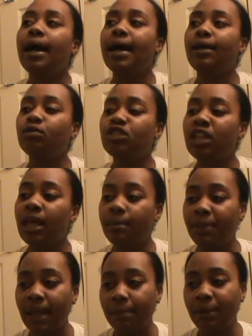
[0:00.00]
I know it's a lot
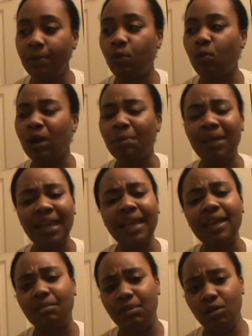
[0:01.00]
of black people want to
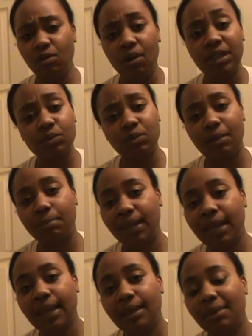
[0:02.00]
blame. You always want to
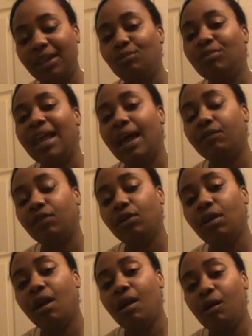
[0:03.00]
blame, and you
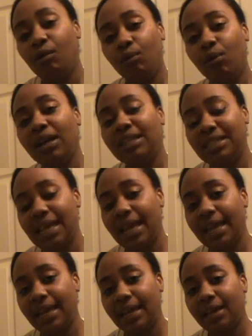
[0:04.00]
never want to
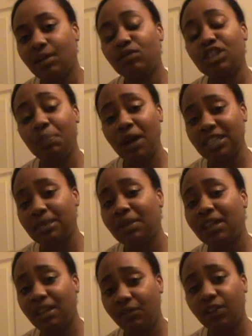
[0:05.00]
take
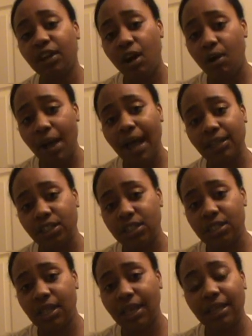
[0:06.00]
responsibility for your own
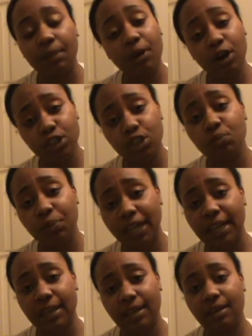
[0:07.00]
actions, like the parts you
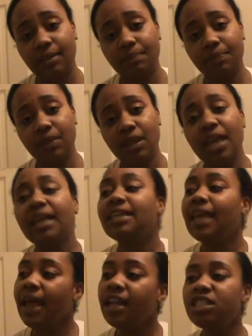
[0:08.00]
play in it.
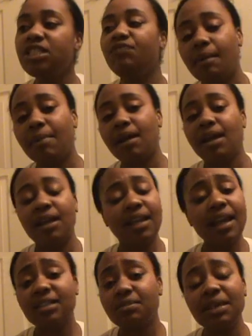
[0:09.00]
Yes,
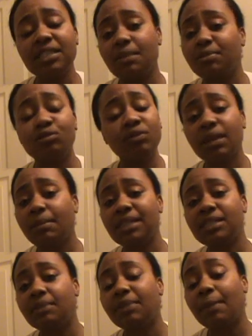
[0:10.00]
it's messed up. It's really
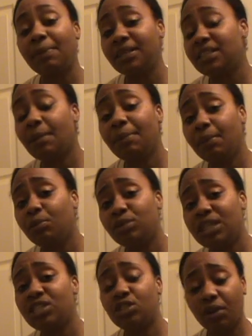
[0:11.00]
messed up that some people
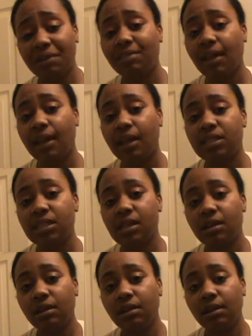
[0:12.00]
did certain things,
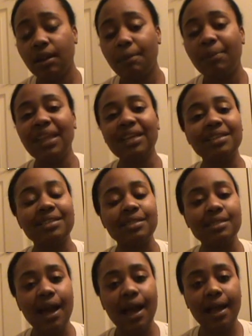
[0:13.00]
but that
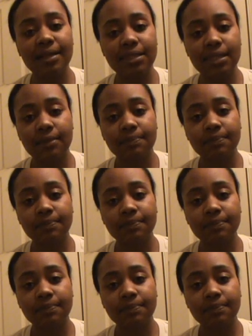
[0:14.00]
does not